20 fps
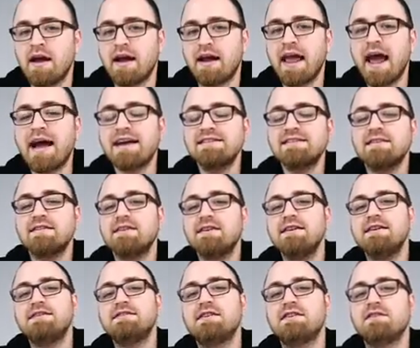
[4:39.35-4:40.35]
a
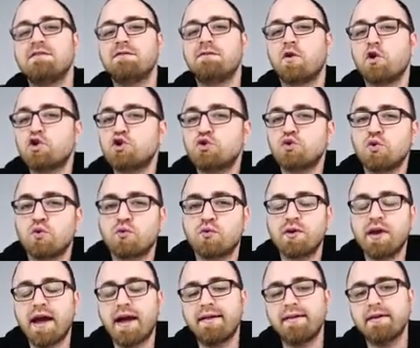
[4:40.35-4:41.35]
gasoline to the virtual
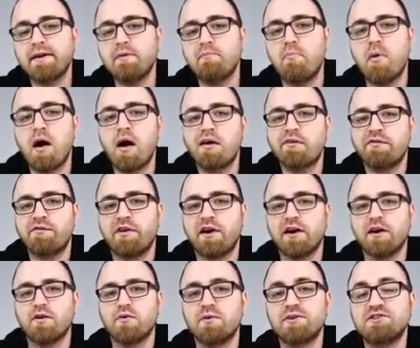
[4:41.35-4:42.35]
reality
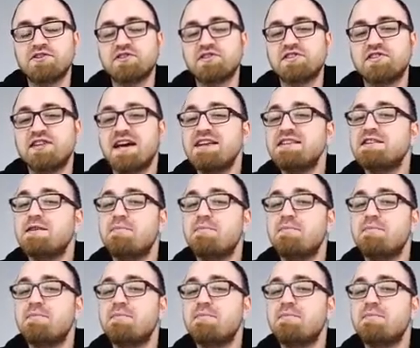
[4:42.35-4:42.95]
bonfire, which is set